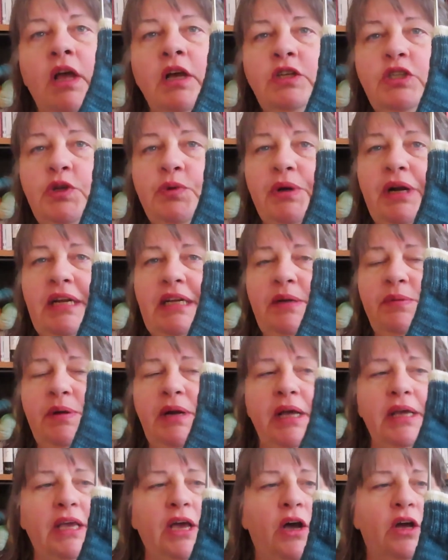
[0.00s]
So what I did
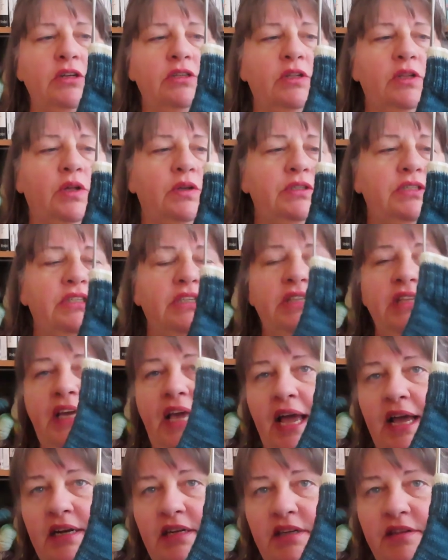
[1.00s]
when I got close to
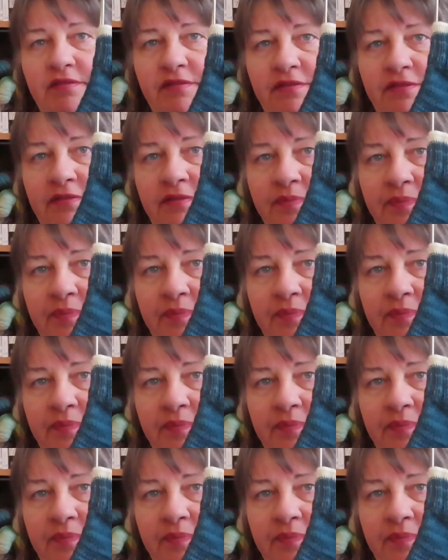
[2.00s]
the end of